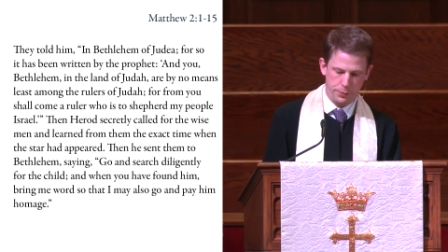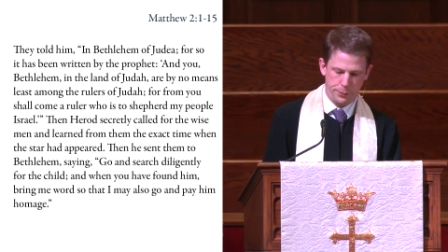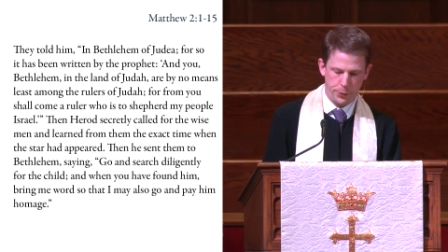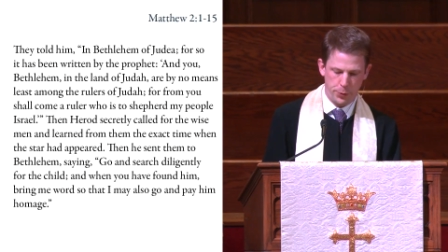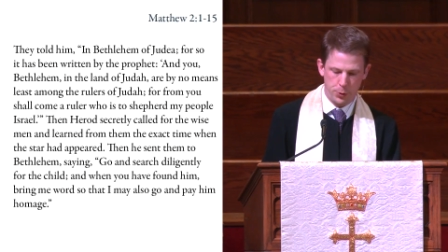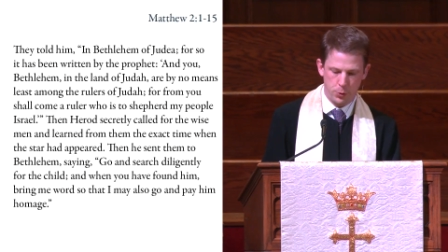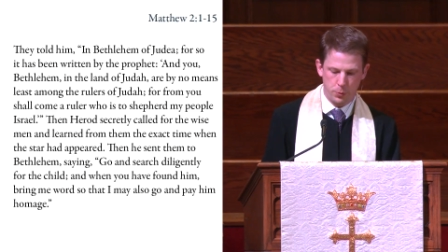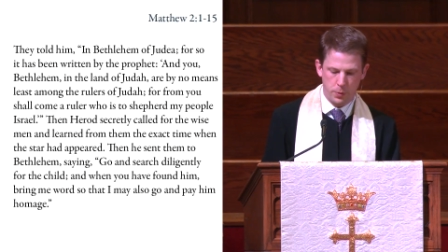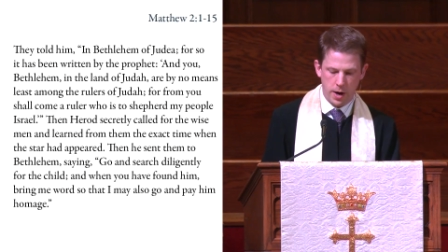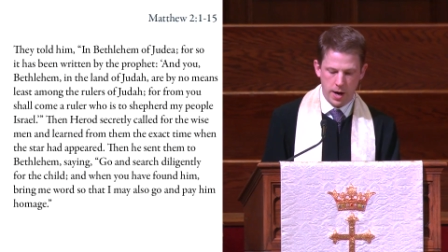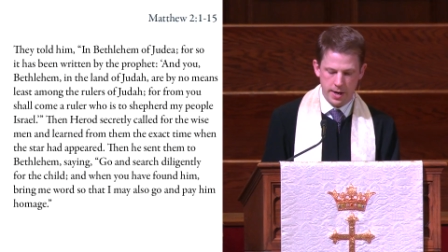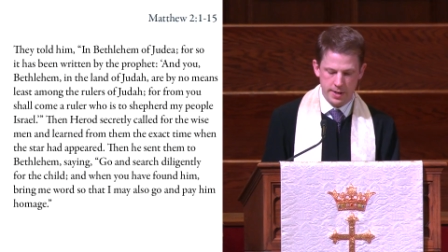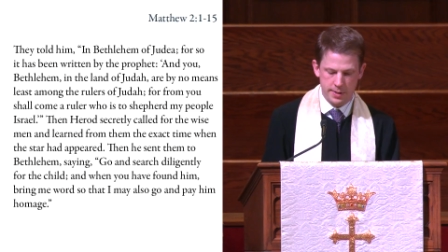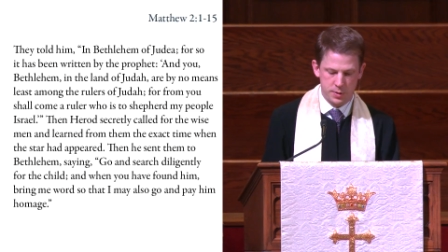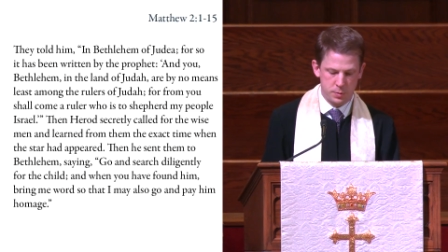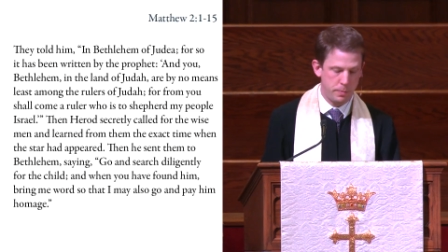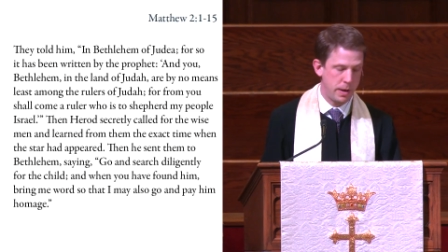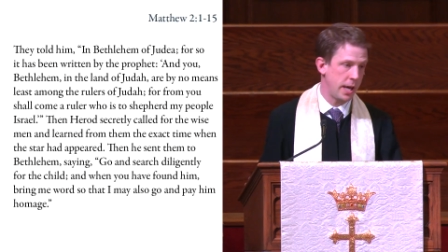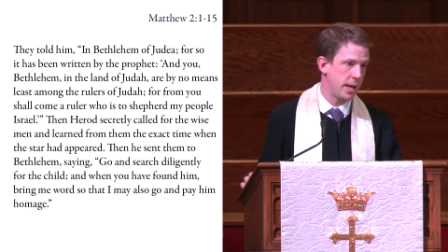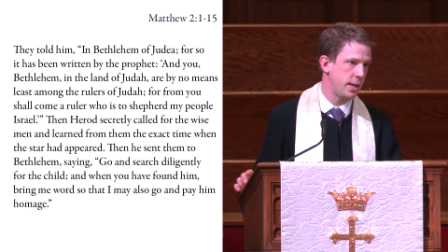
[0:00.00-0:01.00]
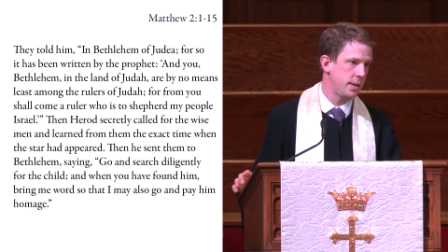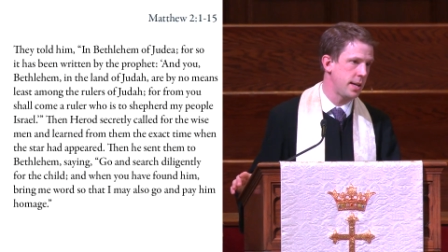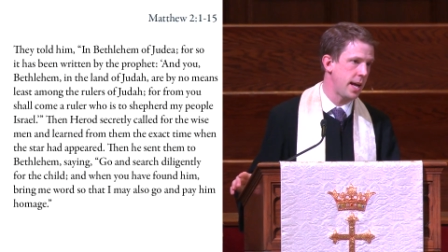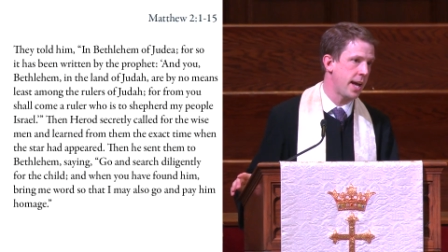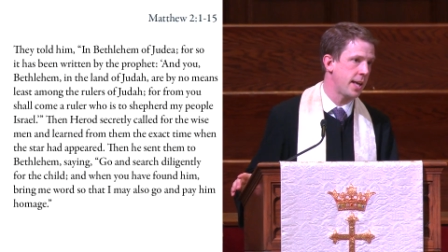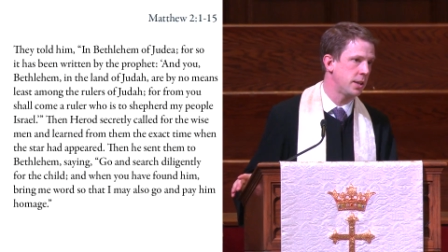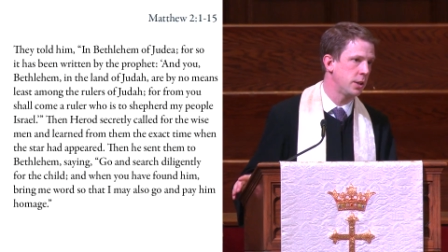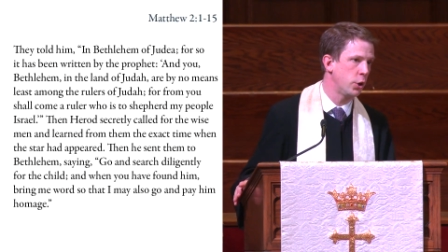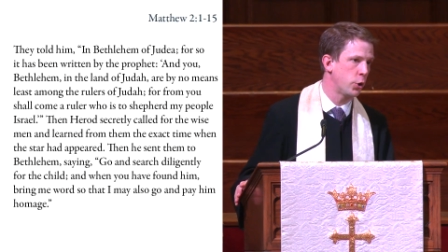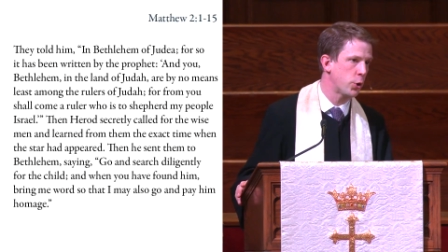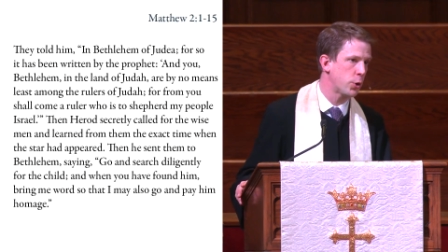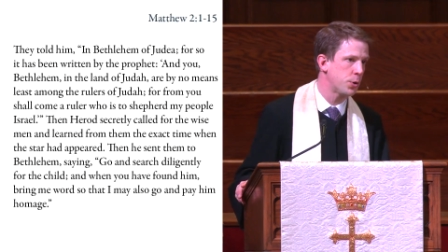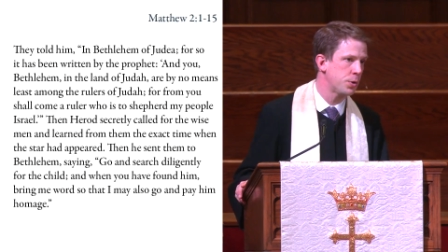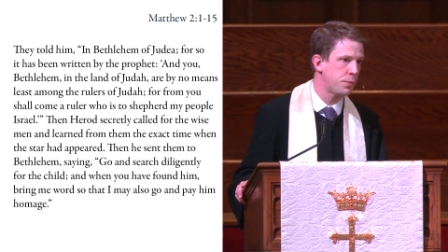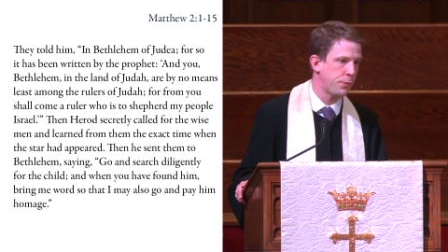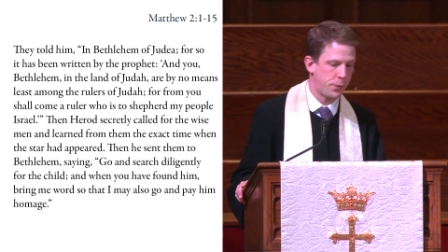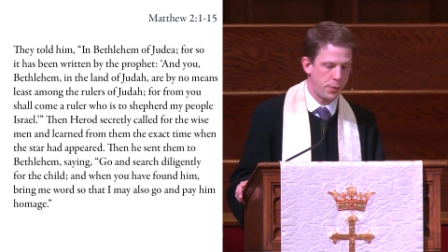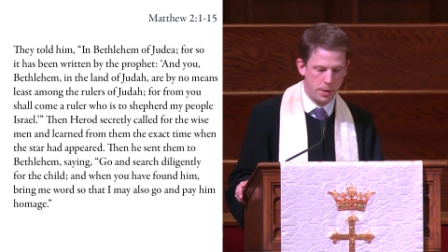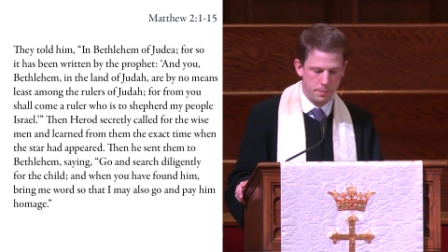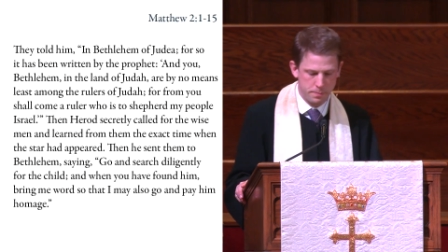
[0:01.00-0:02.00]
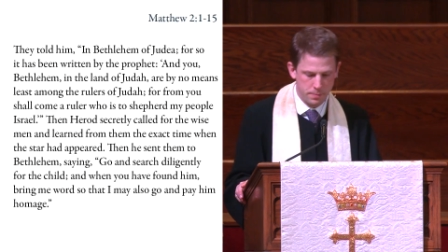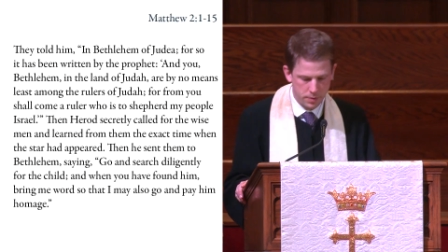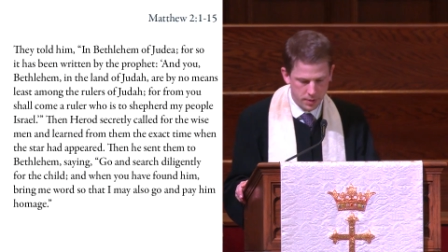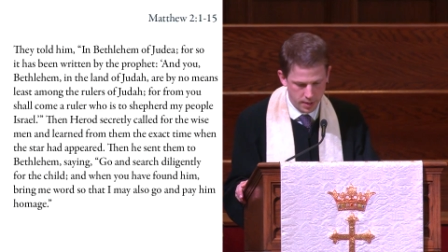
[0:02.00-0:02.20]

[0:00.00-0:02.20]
for the wise men and learned from